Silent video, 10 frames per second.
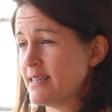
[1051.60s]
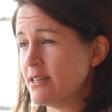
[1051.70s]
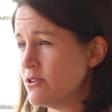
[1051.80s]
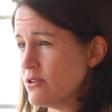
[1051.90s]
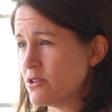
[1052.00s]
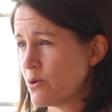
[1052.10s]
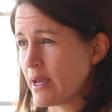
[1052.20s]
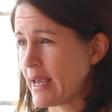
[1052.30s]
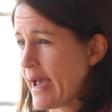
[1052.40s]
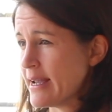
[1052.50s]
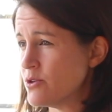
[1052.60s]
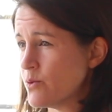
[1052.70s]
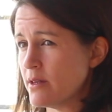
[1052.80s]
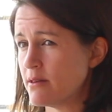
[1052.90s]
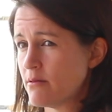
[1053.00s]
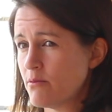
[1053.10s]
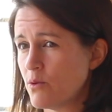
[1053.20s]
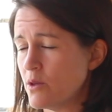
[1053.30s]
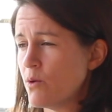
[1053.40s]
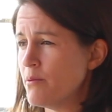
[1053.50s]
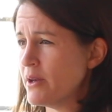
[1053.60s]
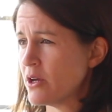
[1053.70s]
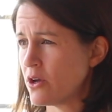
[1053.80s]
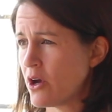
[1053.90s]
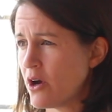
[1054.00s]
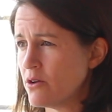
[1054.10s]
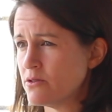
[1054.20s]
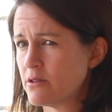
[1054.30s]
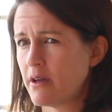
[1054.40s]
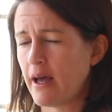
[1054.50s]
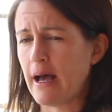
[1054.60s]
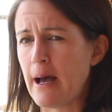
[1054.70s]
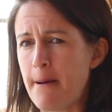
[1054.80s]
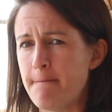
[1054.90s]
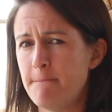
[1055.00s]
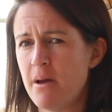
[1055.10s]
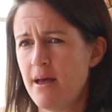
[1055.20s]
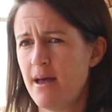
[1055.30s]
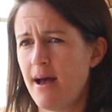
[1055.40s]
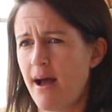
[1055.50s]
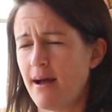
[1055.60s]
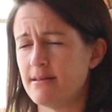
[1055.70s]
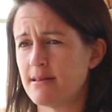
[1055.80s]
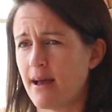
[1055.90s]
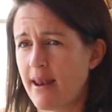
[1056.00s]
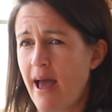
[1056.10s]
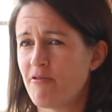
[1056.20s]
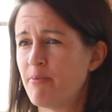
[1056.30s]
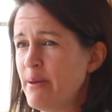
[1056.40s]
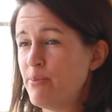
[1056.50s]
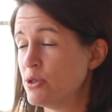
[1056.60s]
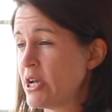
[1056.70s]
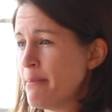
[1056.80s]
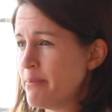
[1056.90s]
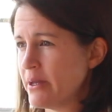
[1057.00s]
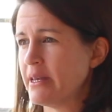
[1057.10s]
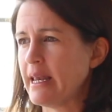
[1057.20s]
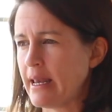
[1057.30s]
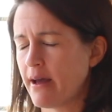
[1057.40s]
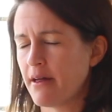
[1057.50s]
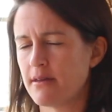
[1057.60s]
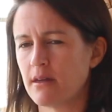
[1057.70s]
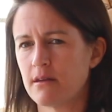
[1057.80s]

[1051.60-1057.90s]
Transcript: continue to engage with women and girls and have people championing it. I